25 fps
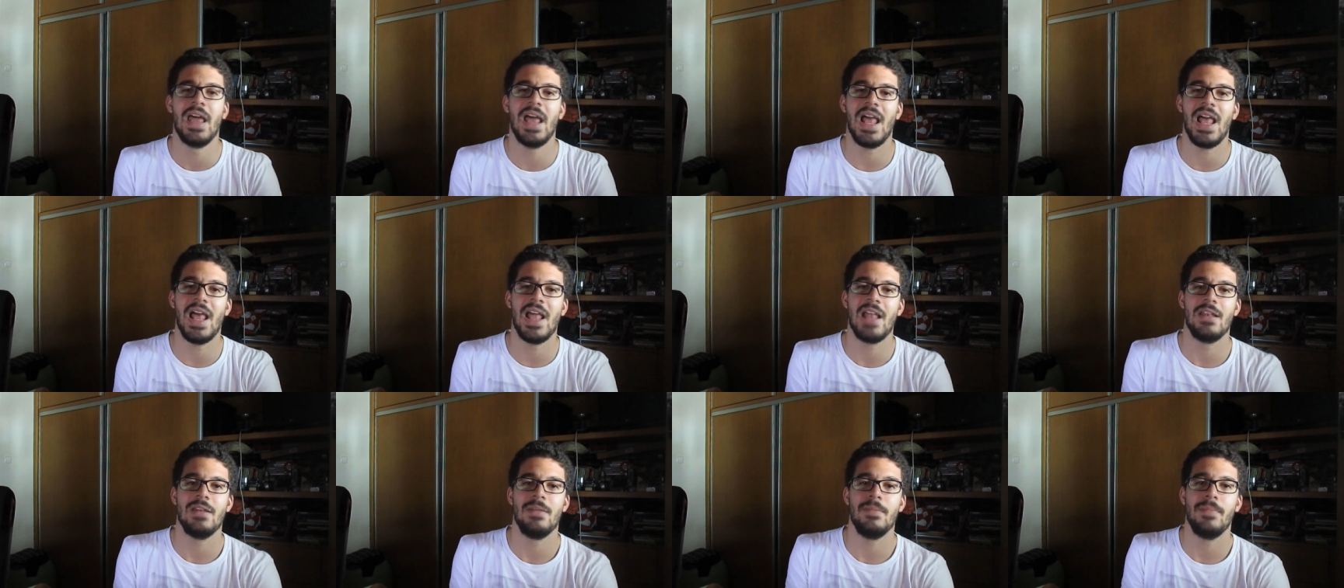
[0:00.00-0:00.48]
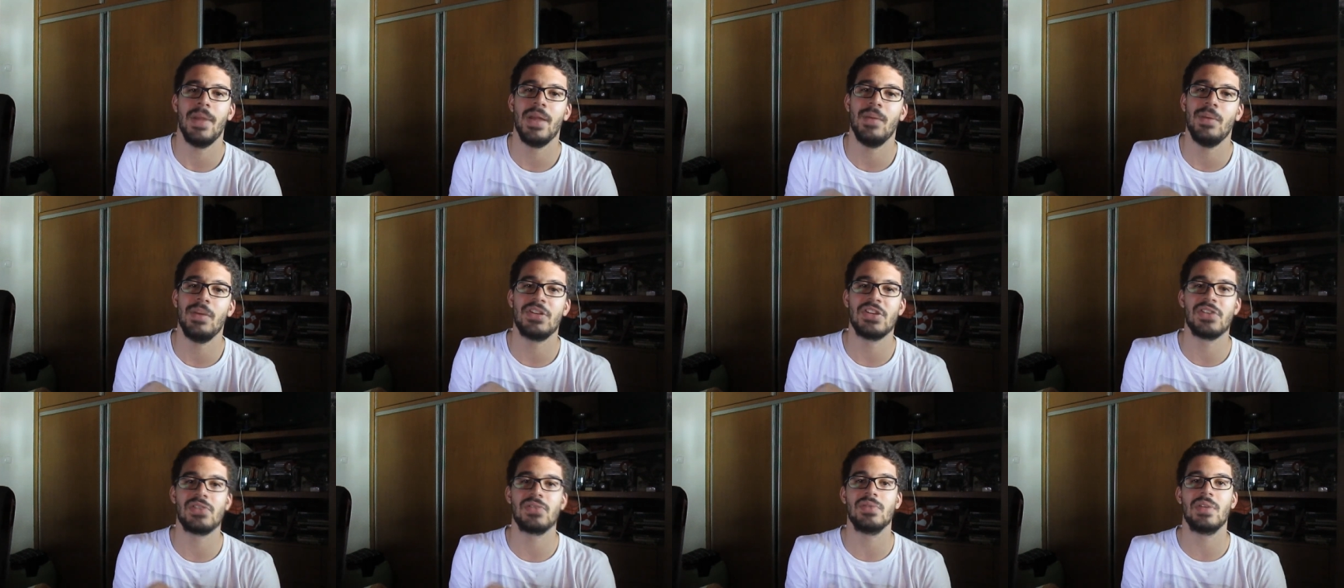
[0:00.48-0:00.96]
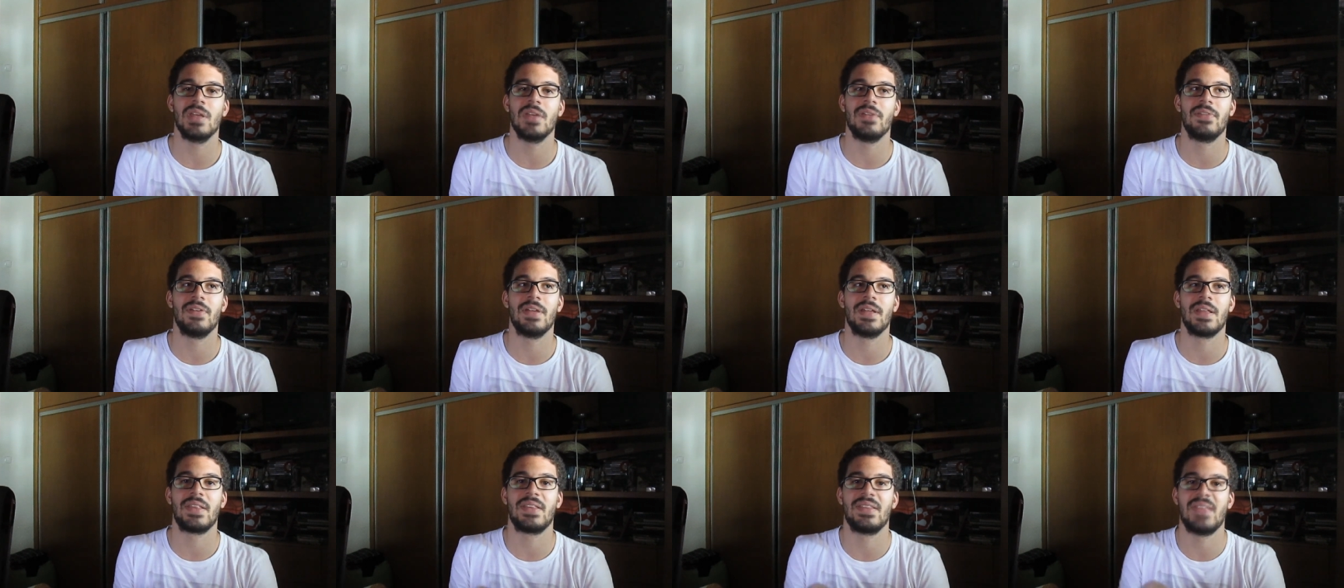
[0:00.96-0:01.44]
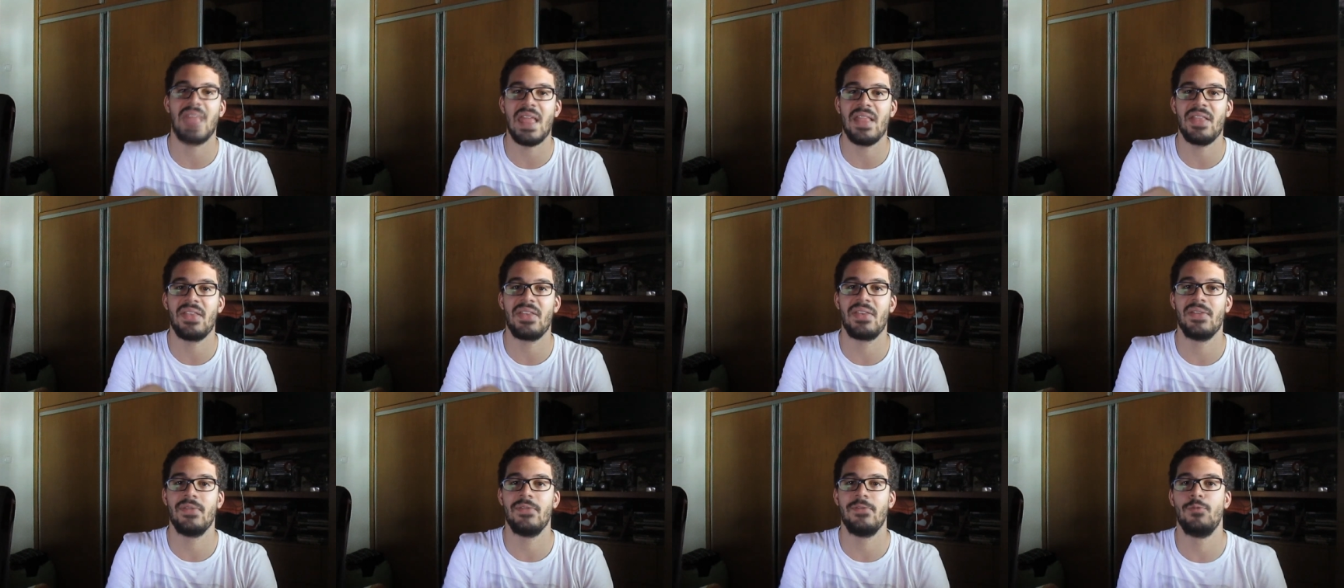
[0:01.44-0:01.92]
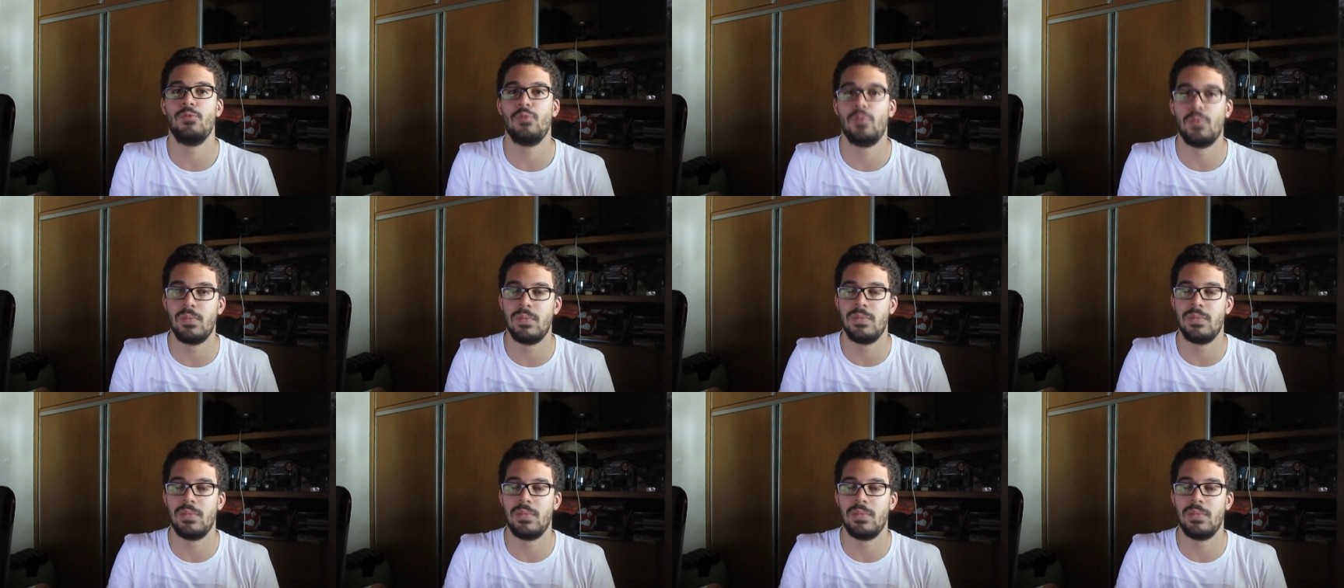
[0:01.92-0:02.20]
And maybe just to give a sense of